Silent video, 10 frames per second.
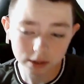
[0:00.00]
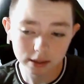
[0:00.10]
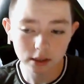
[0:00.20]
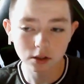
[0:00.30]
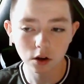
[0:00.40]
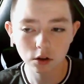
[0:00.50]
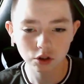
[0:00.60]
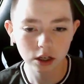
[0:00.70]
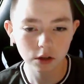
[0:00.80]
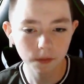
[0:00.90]
did start
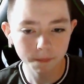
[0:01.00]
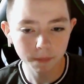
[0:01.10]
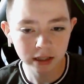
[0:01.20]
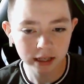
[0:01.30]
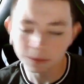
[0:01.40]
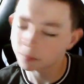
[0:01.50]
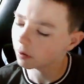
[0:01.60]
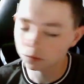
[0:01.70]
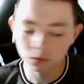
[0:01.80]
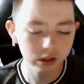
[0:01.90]
training on Monday, but I
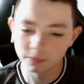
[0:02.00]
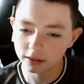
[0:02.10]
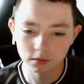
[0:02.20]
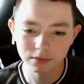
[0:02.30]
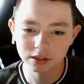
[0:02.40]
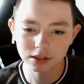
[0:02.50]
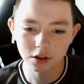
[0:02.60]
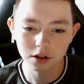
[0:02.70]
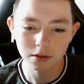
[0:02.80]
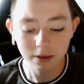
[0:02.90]
don't expect him to
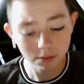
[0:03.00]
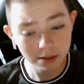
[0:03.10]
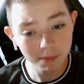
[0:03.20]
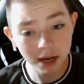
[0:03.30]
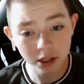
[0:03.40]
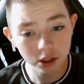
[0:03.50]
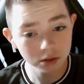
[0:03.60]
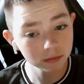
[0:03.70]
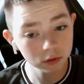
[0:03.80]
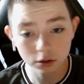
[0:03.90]
start. He might be on the bench,
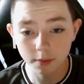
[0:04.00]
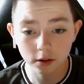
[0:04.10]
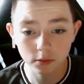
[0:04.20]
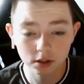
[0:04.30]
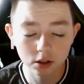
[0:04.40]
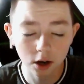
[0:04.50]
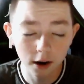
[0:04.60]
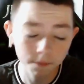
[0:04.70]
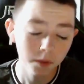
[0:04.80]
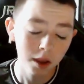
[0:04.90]
don't expect him to start.
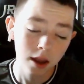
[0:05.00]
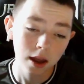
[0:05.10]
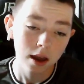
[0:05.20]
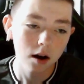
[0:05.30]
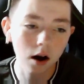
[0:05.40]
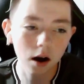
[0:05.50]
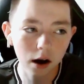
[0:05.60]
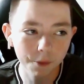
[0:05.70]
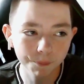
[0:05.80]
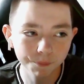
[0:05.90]

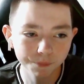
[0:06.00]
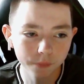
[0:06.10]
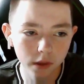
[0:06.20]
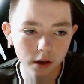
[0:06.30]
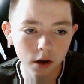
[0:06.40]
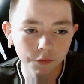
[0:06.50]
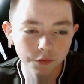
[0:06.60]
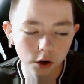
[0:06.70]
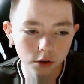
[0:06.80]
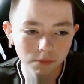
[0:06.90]
Up
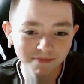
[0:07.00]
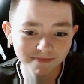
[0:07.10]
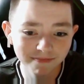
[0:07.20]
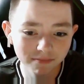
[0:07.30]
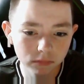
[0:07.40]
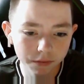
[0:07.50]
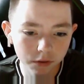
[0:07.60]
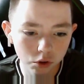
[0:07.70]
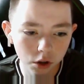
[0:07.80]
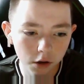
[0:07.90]
front, if there's
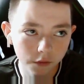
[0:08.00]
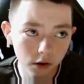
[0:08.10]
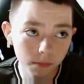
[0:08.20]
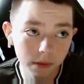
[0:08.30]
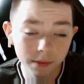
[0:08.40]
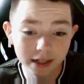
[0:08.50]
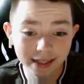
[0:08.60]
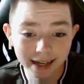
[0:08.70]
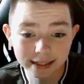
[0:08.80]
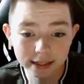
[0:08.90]
two up front, maybe a
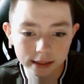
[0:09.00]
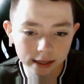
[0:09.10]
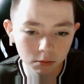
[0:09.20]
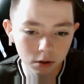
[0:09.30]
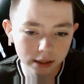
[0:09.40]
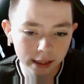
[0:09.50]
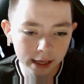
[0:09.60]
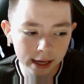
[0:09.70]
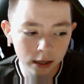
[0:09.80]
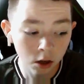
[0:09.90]
Yeti and Edward
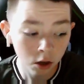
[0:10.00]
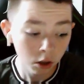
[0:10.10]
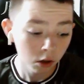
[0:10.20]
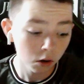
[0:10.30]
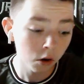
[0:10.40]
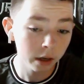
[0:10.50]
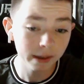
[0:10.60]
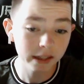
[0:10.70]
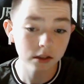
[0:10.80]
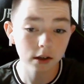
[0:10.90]
again, or he
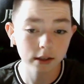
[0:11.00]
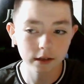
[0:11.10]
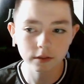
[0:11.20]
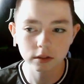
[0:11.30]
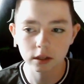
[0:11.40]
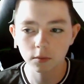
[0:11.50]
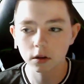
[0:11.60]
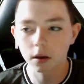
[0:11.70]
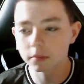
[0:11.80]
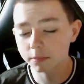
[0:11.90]
might start Griffiths and Edward.
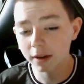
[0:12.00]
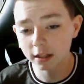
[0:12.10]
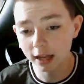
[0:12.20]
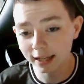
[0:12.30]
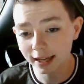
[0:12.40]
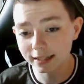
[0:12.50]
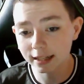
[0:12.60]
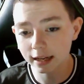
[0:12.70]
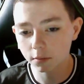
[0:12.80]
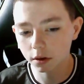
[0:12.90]
I'm expecting a Yeti and
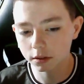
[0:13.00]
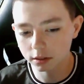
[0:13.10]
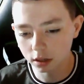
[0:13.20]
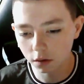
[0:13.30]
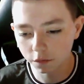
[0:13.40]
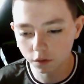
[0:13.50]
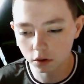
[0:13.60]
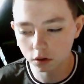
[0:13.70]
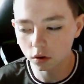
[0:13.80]
Edward to start up front